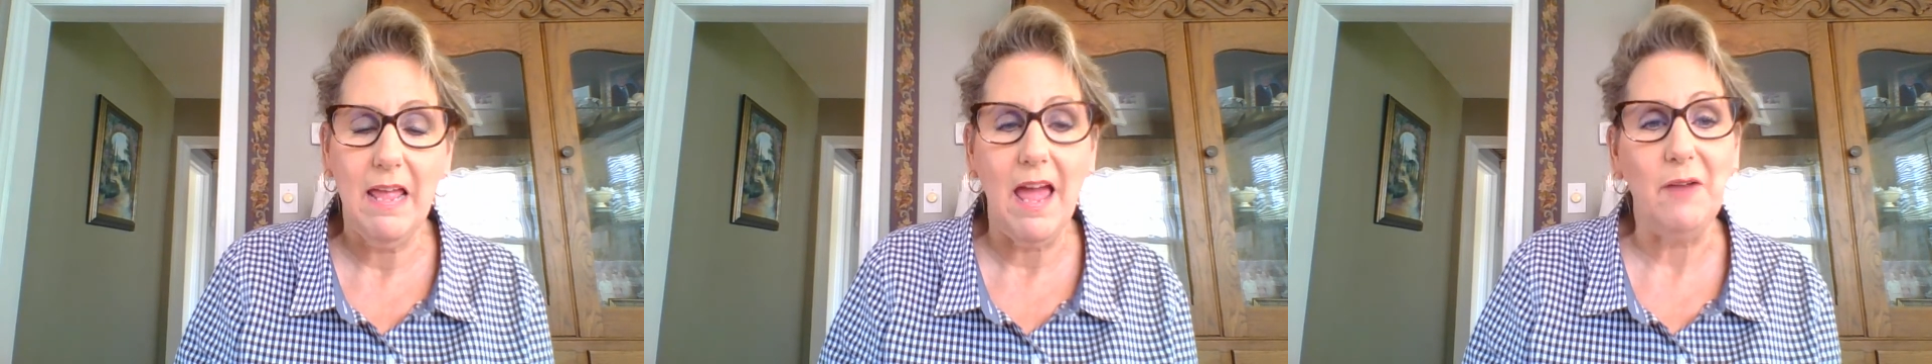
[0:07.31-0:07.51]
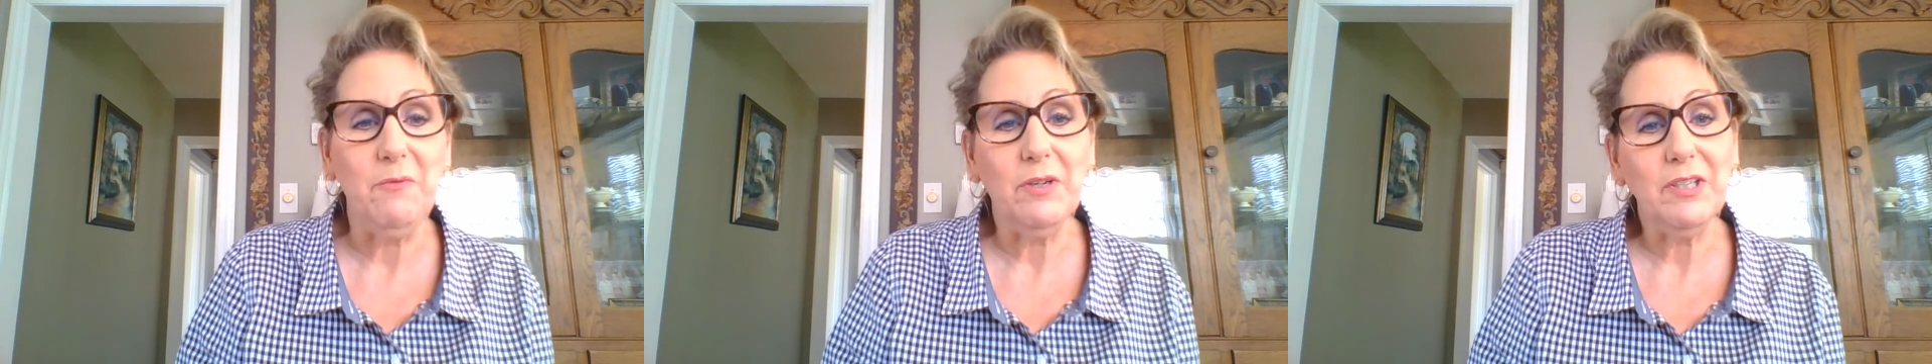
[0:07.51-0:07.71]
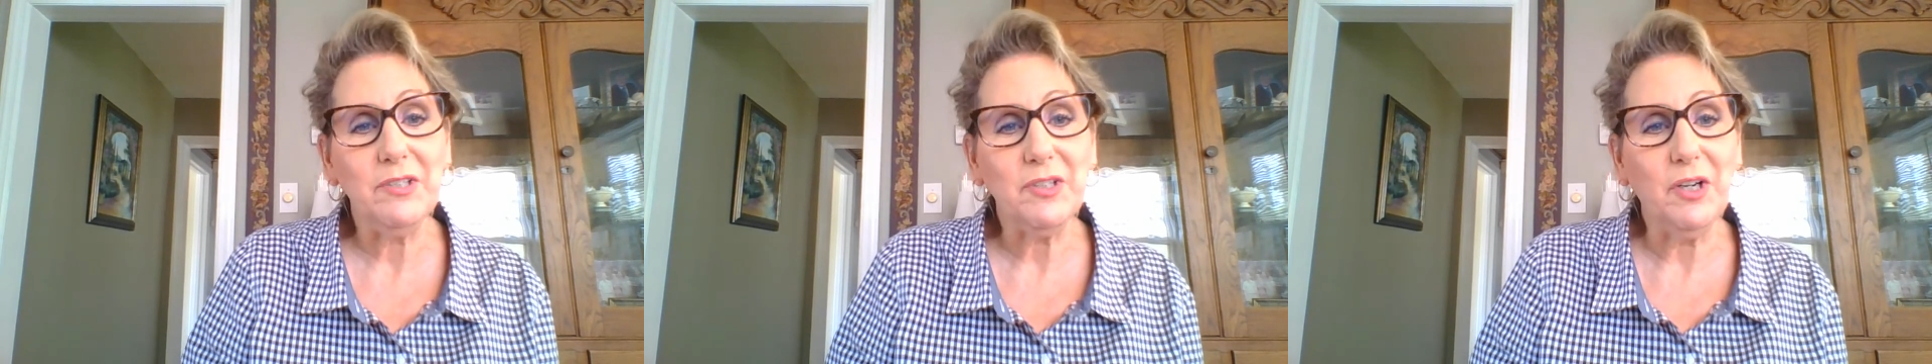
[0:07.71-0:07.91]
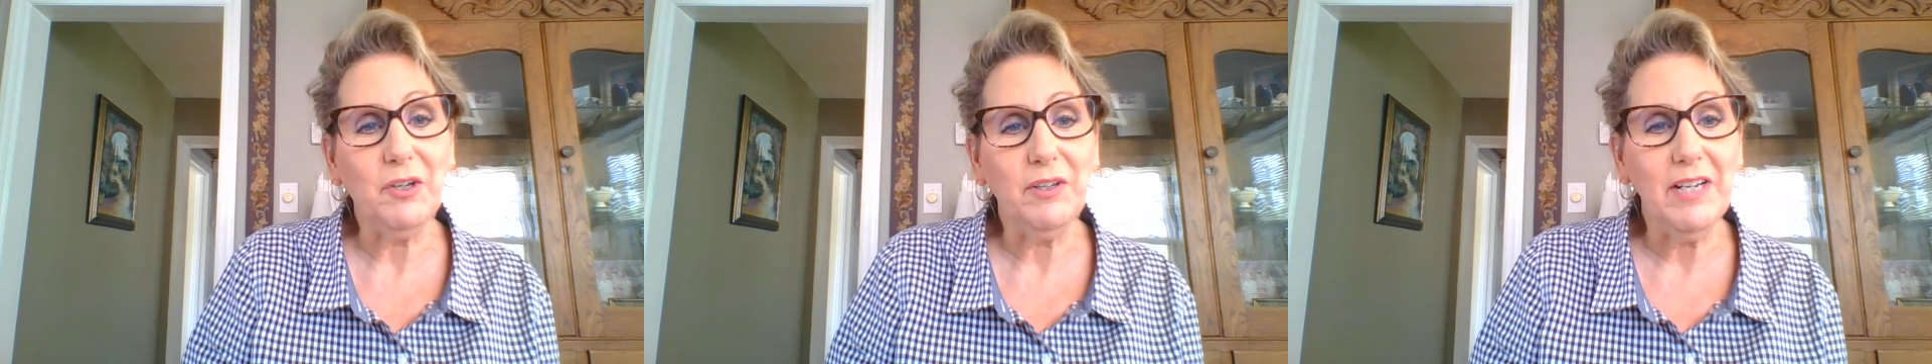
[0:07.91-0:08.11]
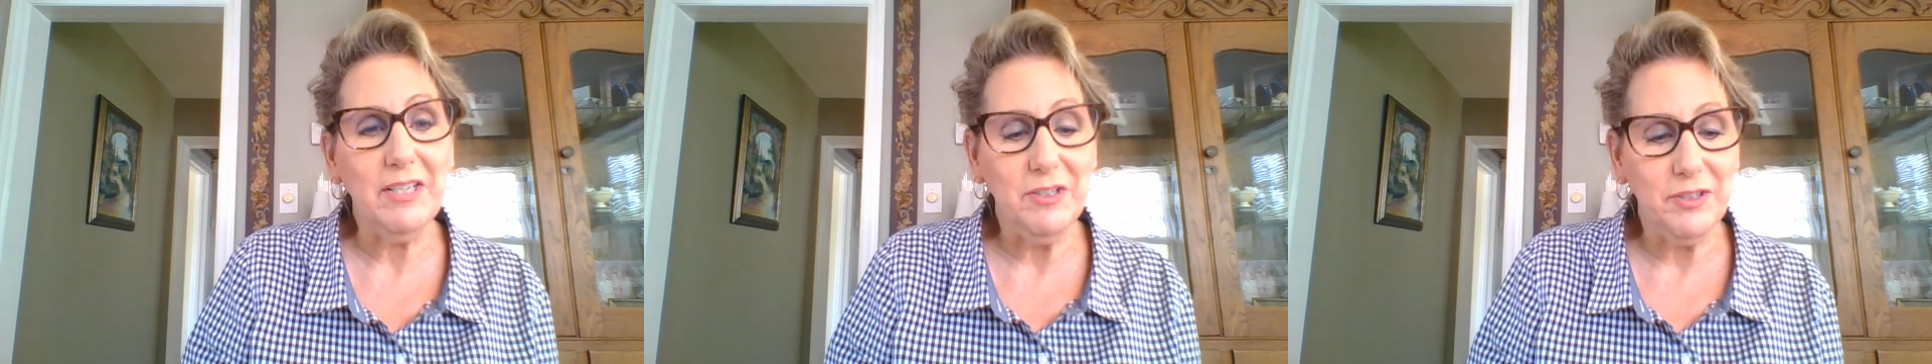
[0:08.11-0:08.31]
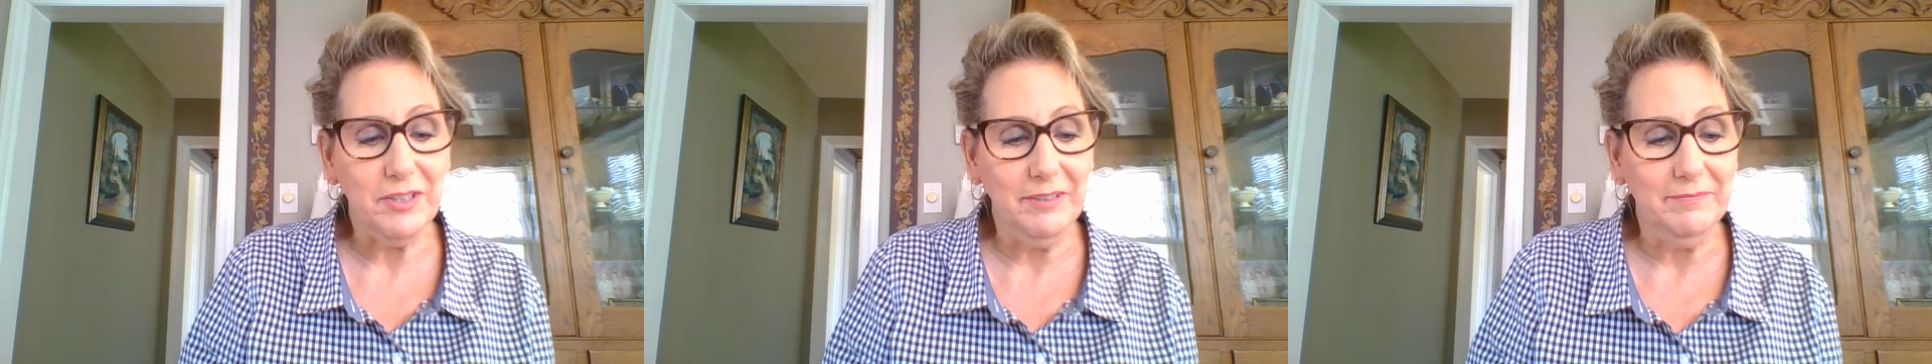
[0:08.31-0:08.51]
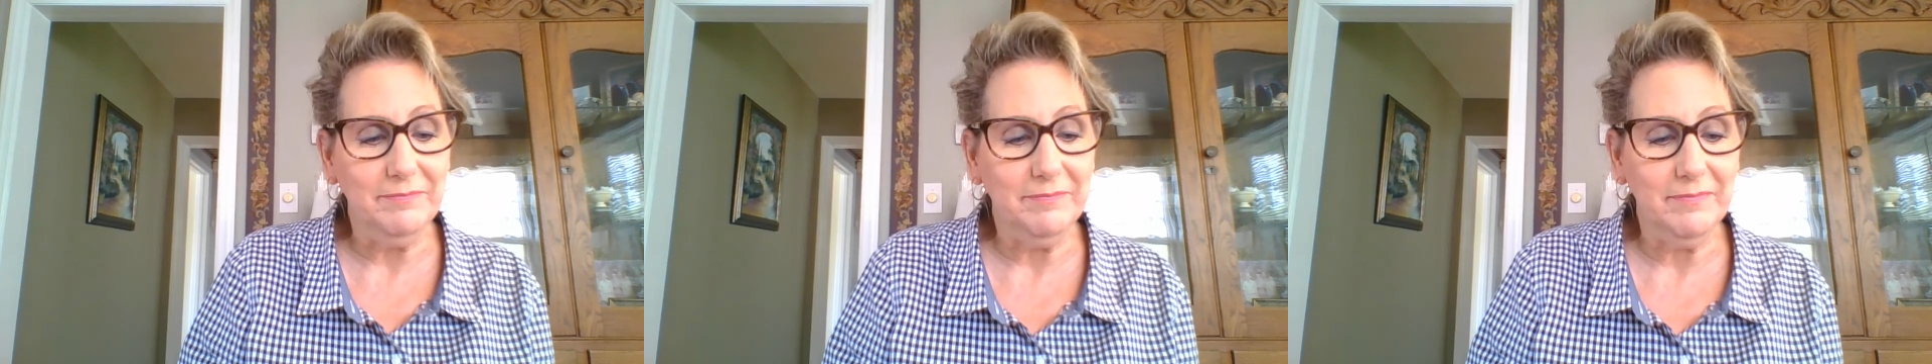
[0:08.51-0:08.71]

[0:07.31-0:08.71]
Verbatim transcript: And what is courage?